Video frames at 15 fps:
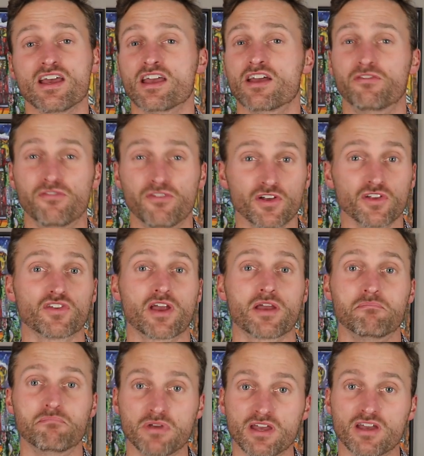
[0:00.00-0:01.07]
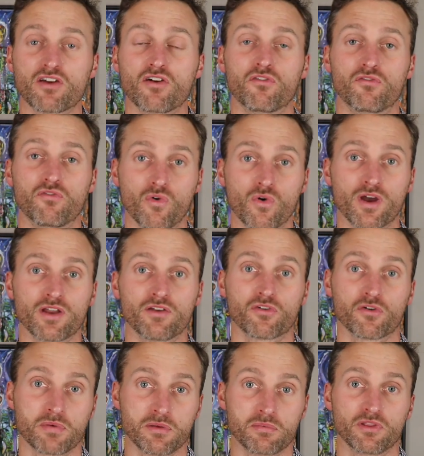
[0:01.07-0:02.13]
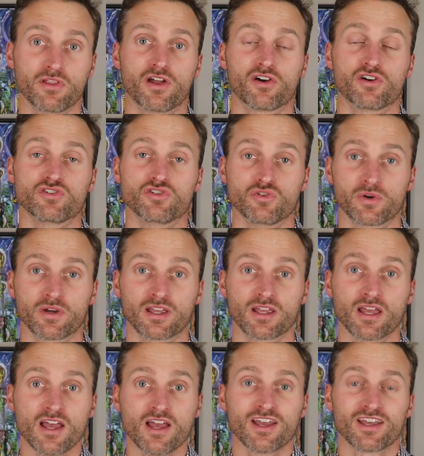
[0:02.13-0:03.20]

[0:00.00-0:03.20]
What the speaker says: It fills a big void for people that are doing